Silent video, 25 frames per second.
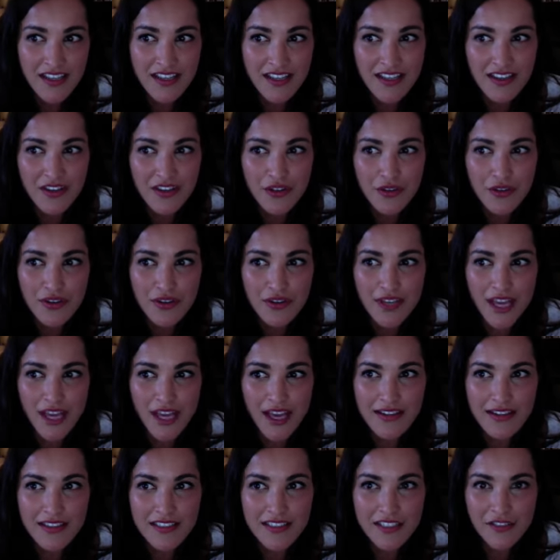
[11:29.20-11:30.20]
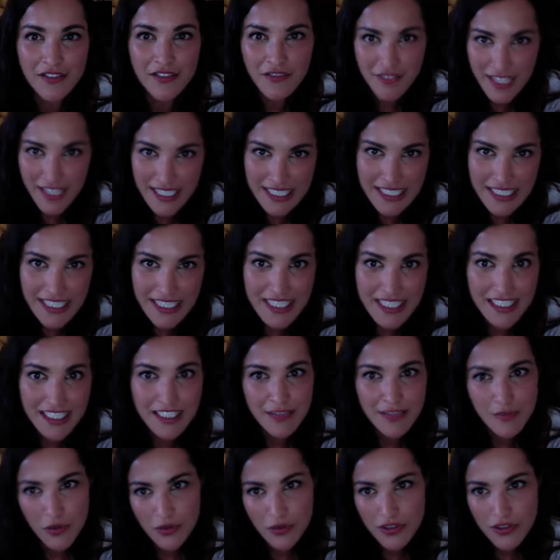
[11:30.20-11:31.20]
you get deflated and
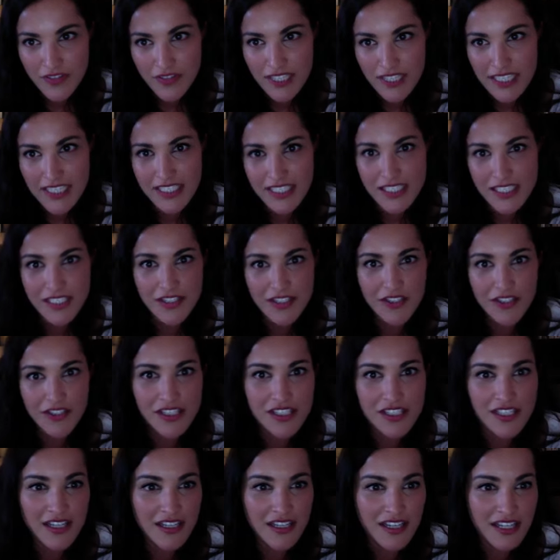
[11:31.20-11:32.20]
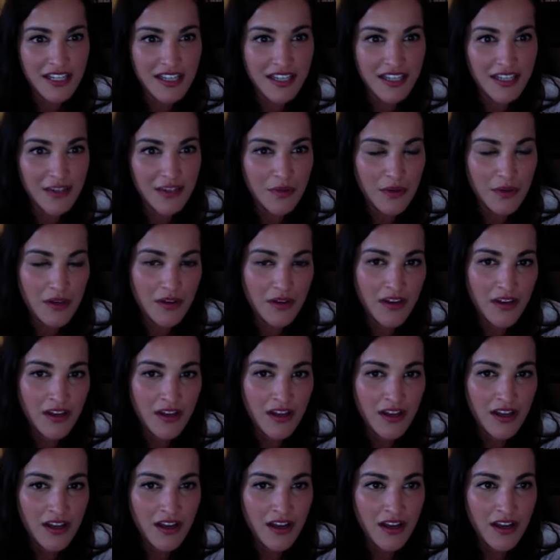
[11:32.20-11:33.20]
demotivated, and you just suddenly think, well,
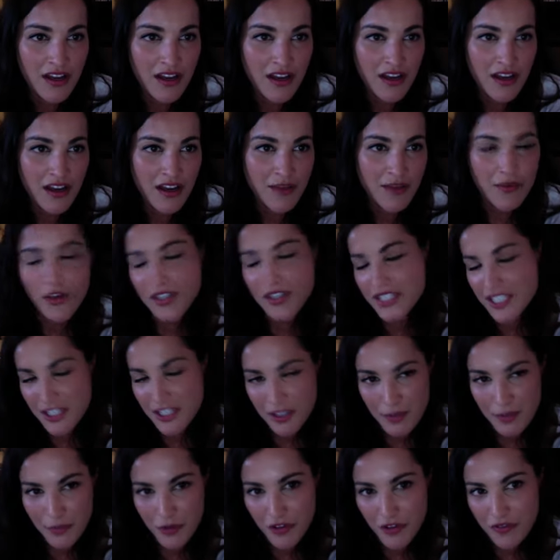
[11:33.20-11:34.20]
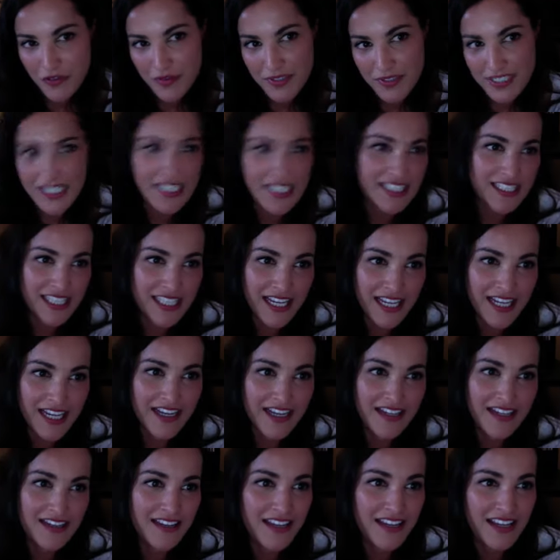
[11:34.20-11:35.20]
I'm not seeing the improvement day to day,
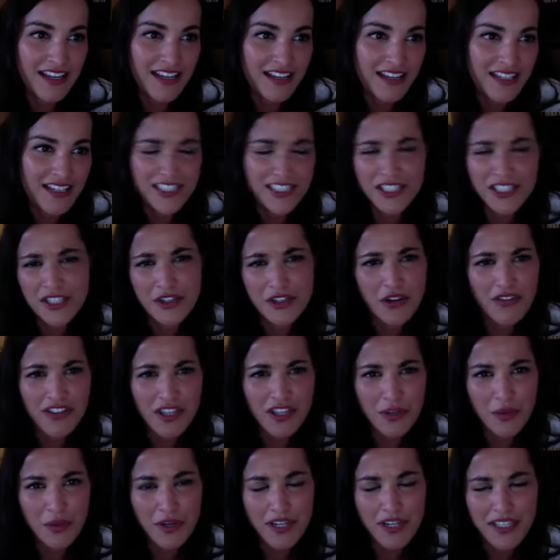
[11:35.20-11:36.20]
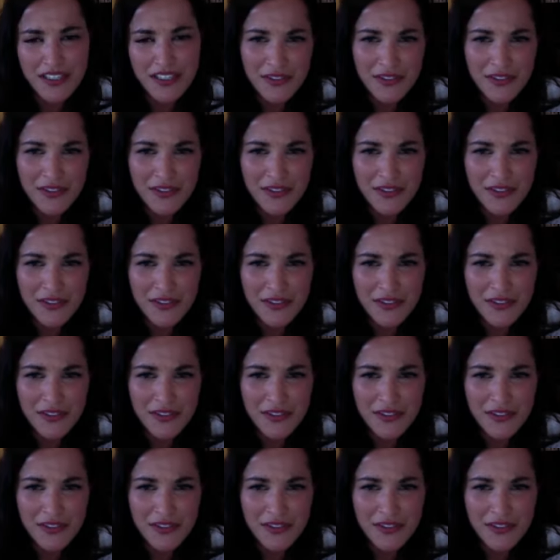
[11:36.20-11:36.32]
and like it's just not really working.